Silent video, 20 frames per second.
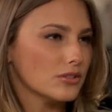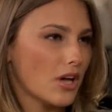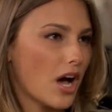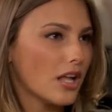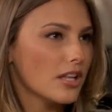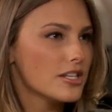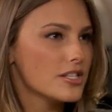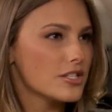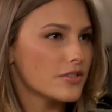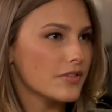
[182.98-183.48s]

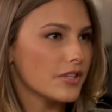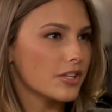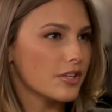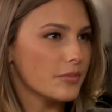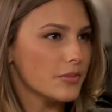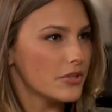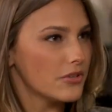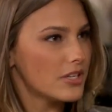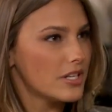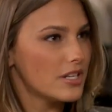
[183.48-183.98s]
knowledge of the
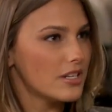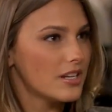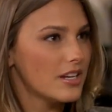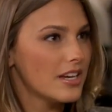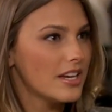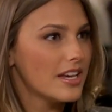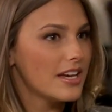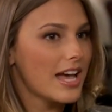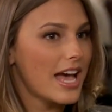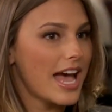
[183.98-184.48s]
community
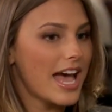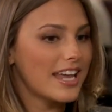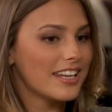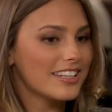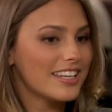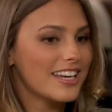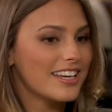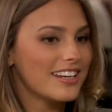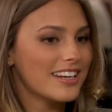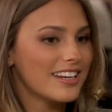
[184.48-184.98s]
and
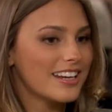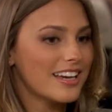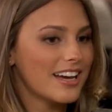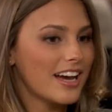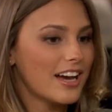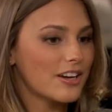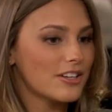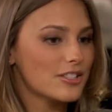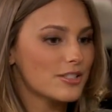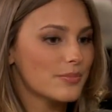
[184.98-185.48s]
let
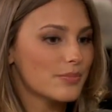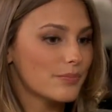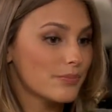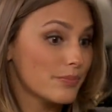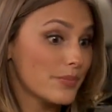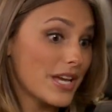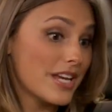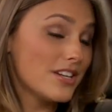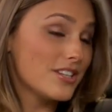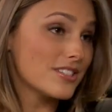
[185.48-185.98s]
our
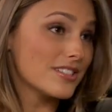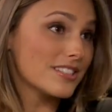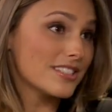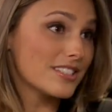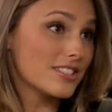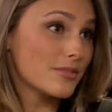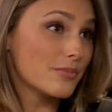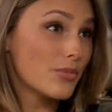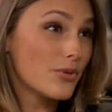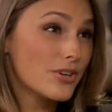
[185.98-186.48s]
patients
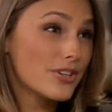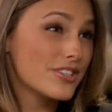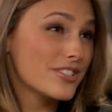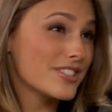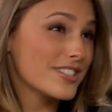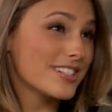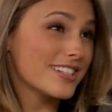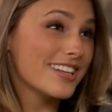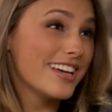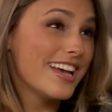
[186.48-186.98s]
and supporters
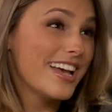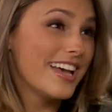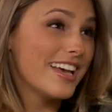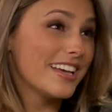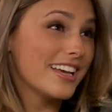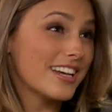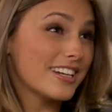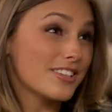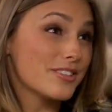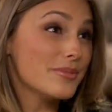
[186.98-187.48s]

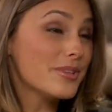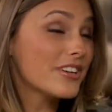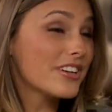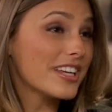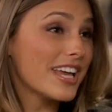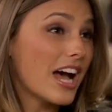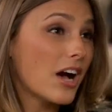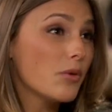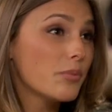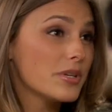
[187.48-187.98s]
and community
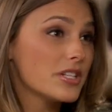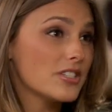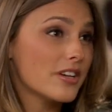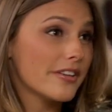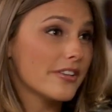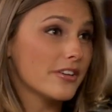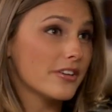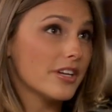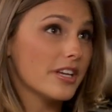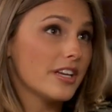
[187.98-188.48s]
help each
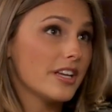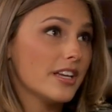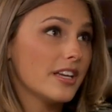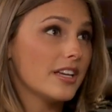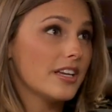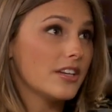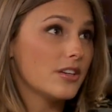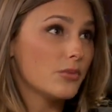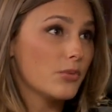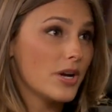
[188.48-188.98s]
other
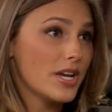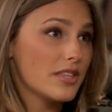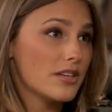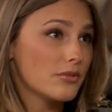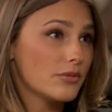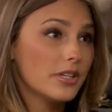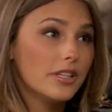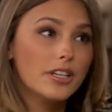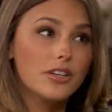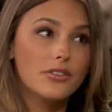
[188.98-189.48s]
in a way that
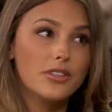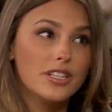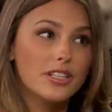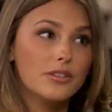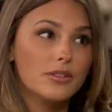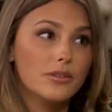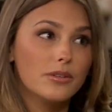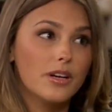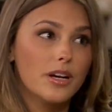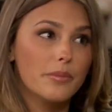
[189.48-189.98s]
really only
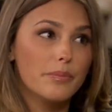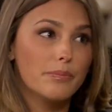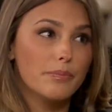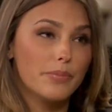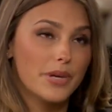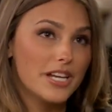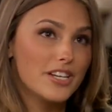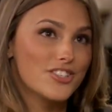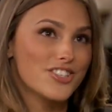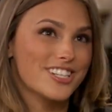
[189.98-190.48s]
a
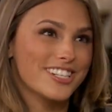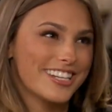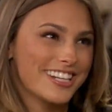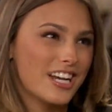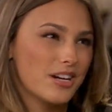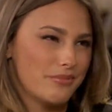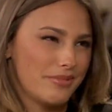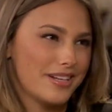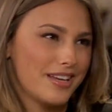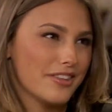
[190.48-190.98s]
patient can
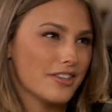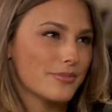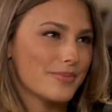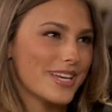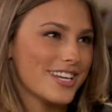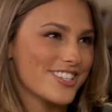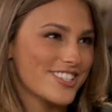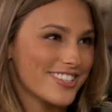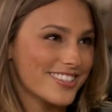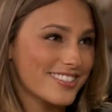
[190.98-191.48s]
help another
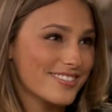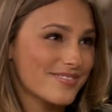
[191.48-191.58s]
patient.